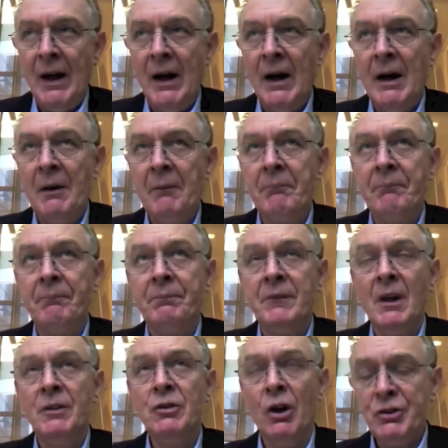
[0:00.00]

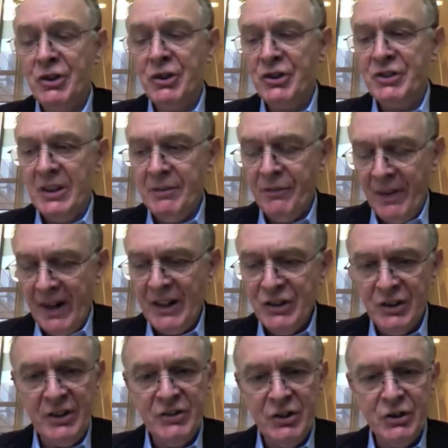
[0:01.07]
Not just in
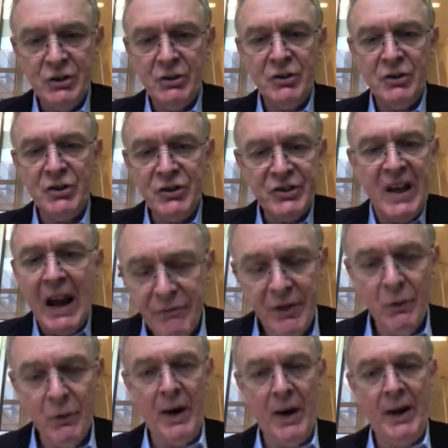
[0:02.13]
financial institutions,
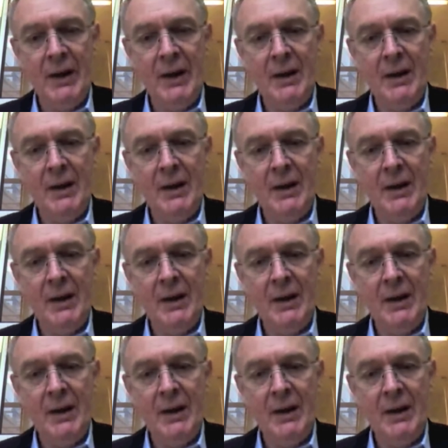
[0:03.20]
everywhere.